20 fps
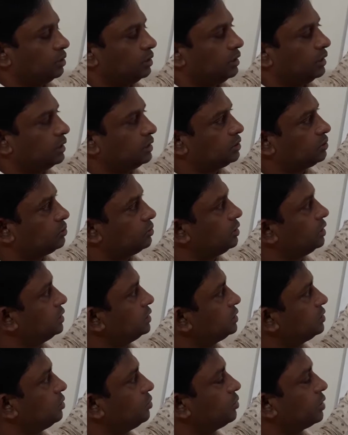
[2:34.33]
Dear
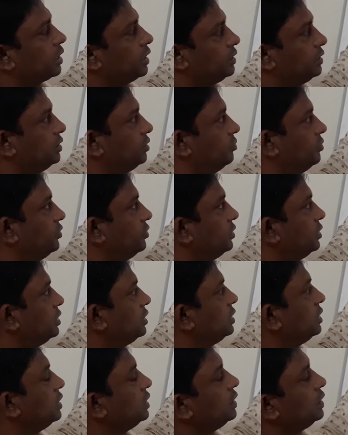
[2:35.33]
students, look at the board.
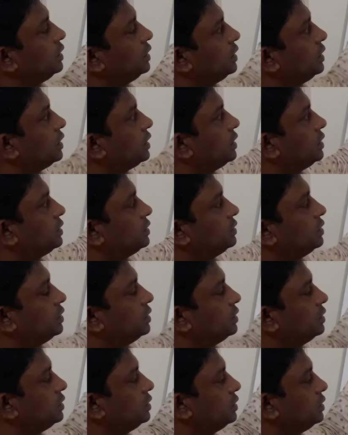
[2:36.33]
Here are
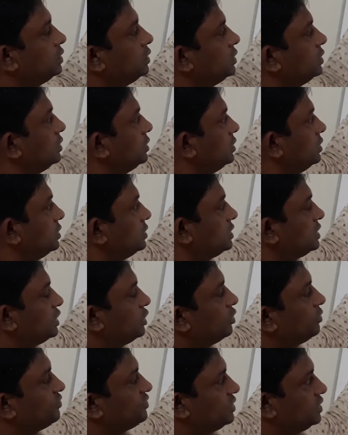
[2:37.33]
the
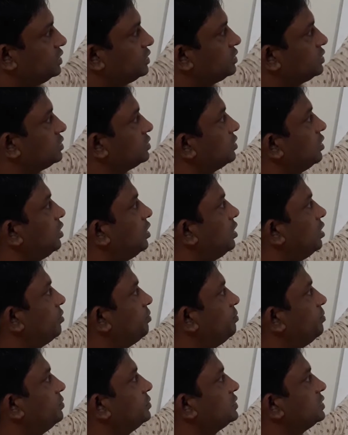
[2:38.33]
synopsis
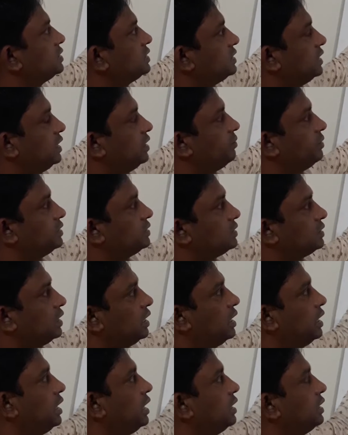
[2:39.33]
of syllabus
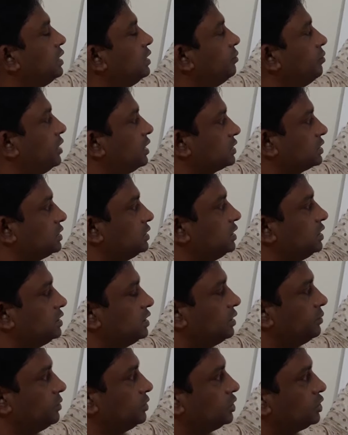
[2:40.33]
and marks
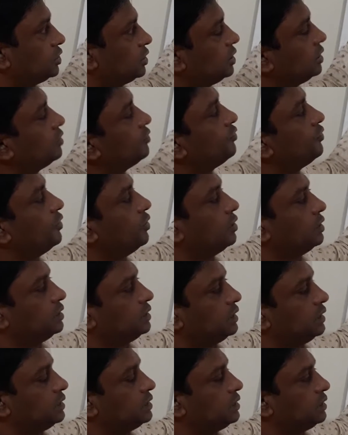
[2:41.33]
distribution for
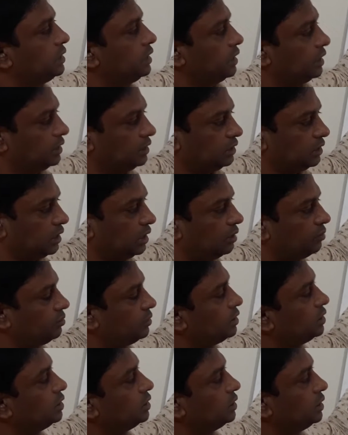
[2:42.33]
JC
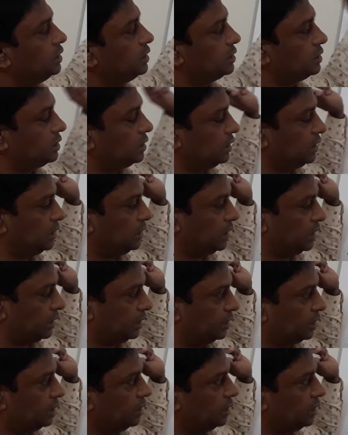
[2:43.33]
exam this year.